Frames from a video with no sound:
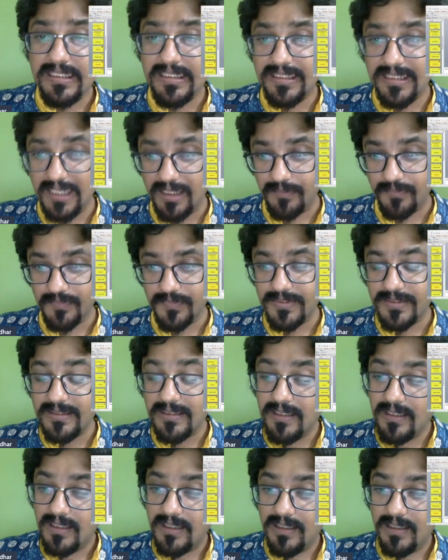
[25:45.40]
comes
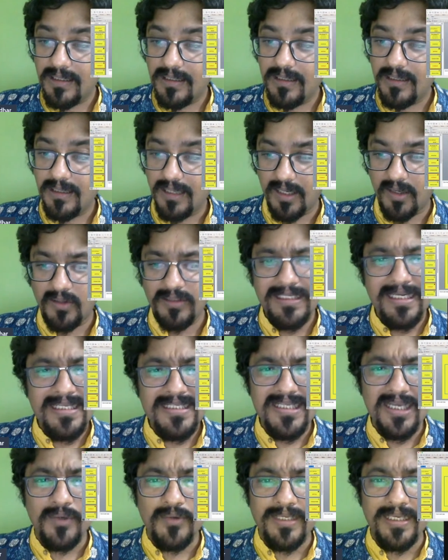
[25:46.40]
all that is
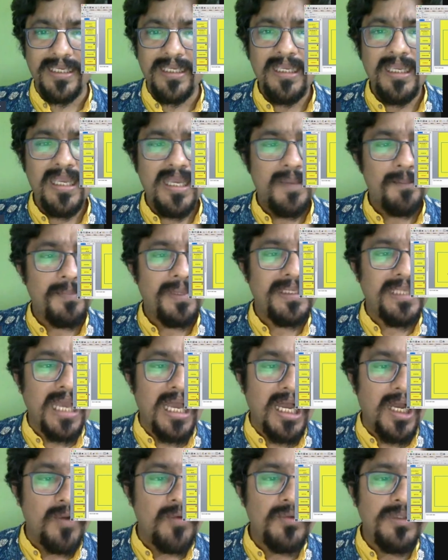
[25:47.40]
okay. But
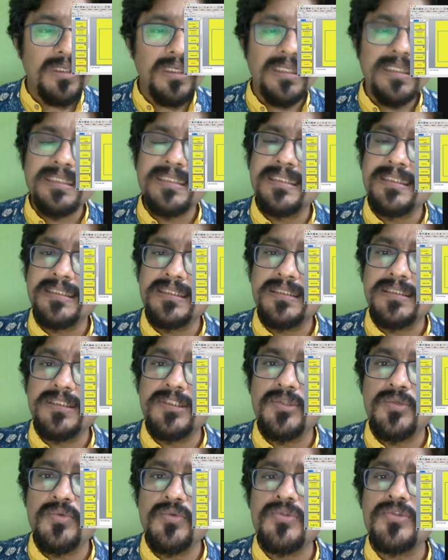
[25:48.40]
how did
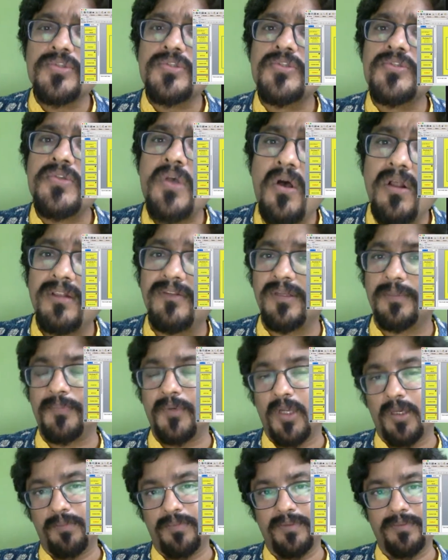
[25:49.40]
you solve the
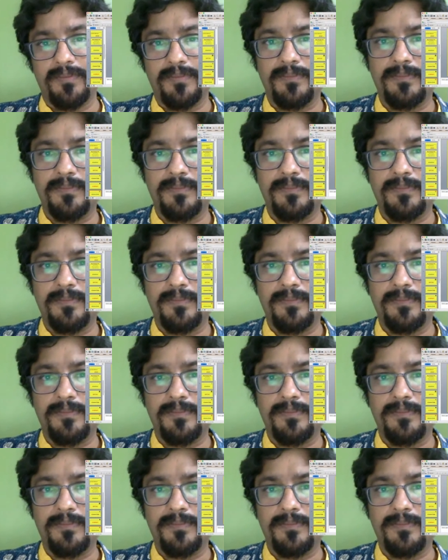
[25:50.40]
problem?